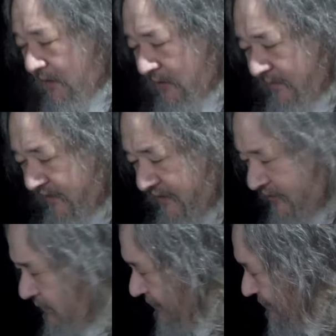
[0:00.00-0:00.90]
let me
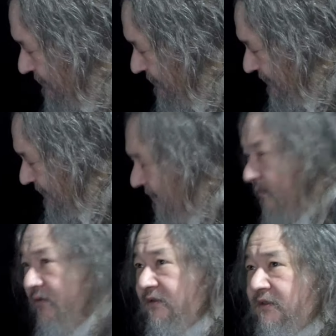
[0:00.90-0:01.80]
switch
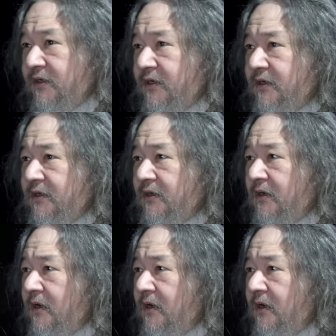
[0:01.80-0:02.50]
cameras here.